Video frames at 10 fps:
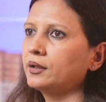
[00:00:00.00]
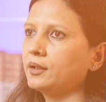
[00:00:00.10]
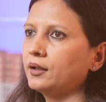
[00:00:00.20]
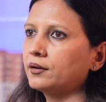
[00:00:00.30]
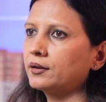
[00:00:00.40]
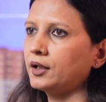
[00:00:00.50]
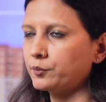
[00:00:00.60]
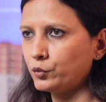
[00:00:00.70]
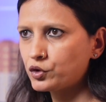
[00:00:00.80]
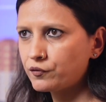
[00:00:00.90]
Our
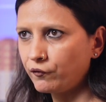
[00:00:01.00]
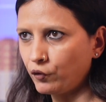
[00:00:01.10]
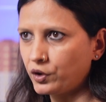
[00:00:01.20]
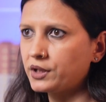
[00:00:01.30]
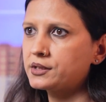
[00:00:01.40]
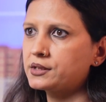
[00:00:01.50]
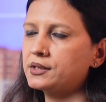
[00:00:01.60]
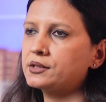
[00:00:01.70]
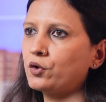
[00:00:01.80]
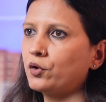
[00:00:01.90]
utmost focus
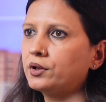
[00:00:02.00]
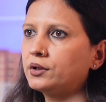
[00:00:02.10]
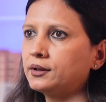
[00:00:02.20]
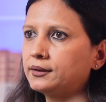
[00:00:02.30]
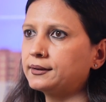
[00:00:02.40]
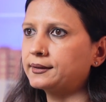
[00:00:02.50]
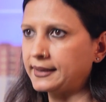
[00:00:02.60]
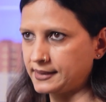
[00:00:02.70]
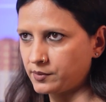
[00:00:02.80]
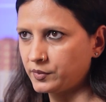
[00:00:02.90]
is on
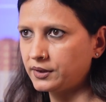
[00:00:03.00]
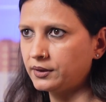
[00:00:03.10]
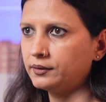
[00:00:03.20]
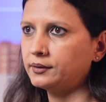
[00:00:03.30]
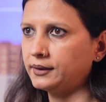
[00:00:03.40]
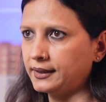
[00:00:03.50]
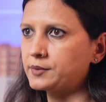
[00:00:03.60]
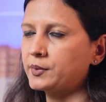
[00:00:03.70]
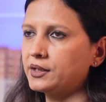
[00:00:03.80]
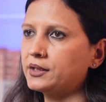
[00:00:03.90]
customer
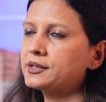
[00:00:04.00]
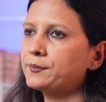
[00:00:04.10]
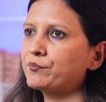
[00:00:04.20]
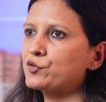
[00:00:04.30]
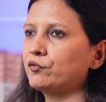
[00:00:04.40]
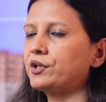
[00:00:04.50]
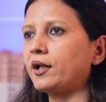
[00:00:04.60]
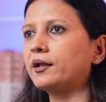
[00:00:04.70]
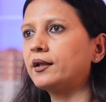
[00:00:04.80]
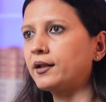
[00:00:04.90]
experience. So we
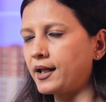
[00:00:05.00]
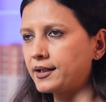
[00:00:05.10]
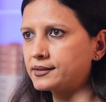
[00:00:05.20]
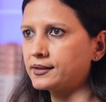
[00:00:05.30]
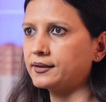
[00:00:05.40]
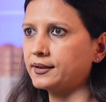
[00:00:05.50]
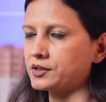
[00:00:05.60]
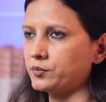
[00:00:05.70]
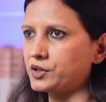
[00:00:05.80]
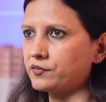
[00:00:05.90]
try and enhance their
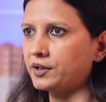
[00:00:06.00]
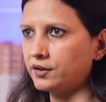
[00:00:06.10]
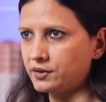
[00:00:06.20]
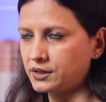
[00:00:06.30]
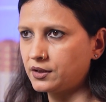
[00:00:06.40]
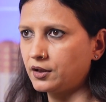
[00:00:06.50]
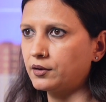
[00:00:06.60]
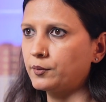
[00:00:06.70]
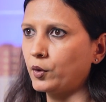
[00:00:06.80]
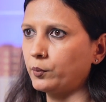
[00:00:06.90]
customers when they visit
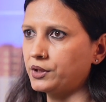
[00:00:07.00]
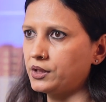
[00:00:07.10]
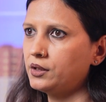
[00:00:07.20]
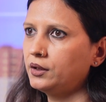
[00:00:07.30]
our property.